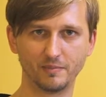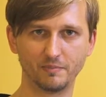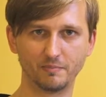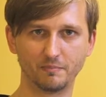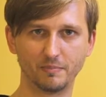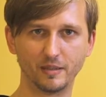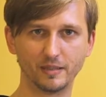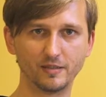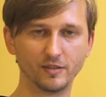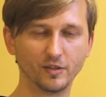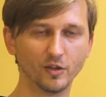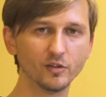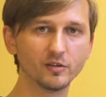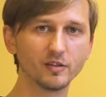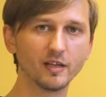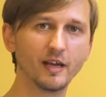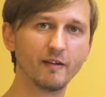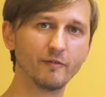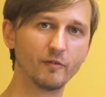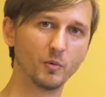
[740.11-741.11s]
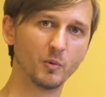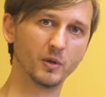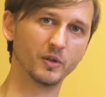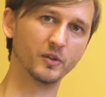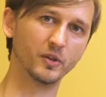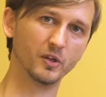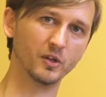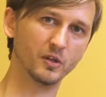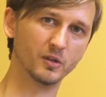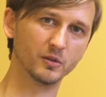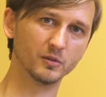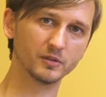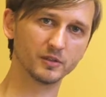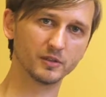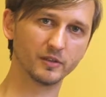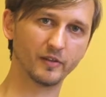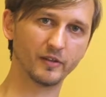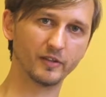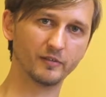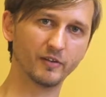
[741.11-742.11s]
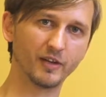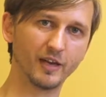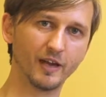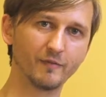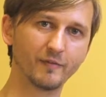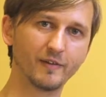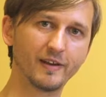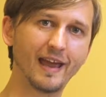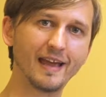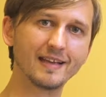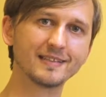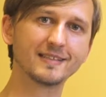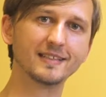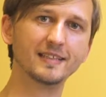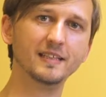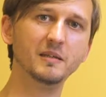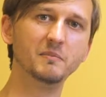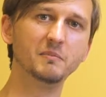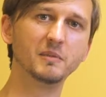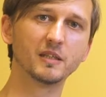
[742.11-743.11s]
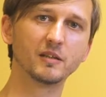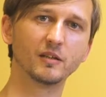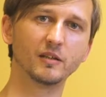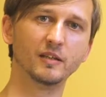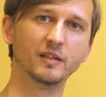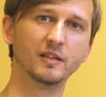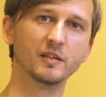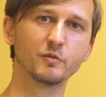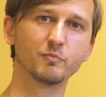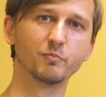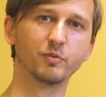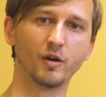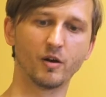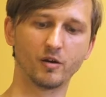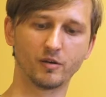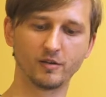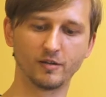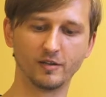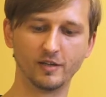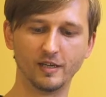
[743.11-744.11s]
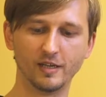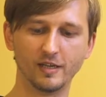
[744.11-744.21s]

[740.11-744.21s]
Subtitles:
But not everyone knows that we have gas limit in each block.